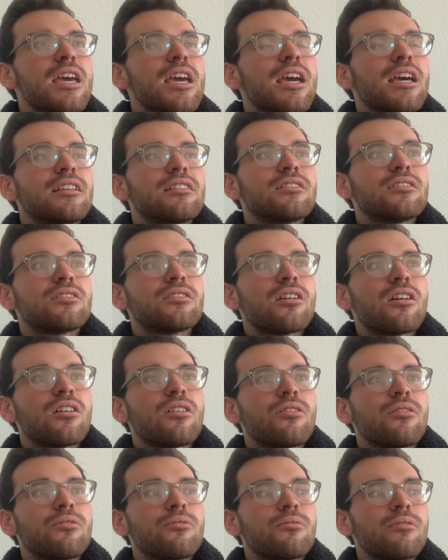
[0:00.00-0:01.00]
and
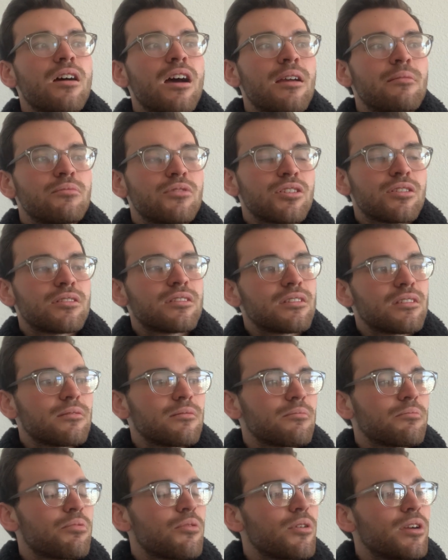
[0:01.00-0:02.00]
so I'm just
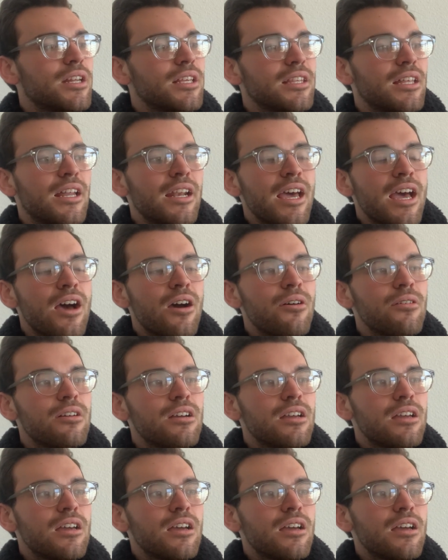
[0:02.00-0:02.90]
pointing that out.